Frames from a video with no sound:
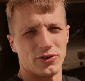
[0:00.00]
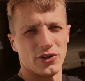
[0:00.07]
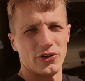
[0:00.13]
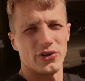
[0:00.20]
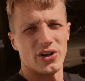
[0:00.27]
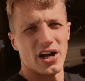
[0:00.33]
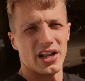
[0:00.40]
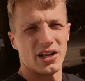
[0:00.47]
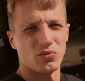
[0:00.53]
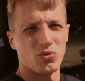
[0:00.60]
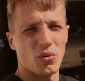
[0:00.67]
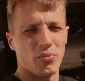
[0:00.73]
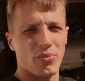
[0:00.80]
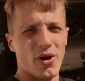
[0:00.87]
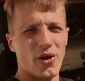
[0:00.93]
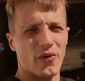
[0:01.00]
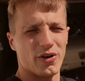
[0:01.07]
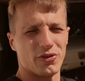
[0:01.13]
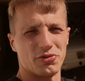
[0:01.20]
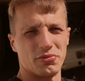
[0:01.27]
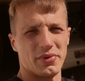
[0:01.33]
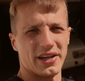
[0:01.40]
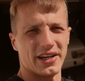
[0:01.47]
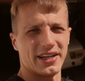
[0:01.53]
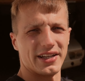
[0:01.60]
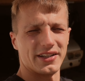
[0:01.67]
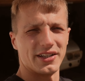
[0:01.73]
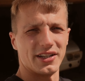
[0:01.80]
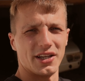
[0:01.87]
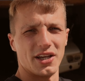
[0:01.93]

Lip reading: to and what progress we're making.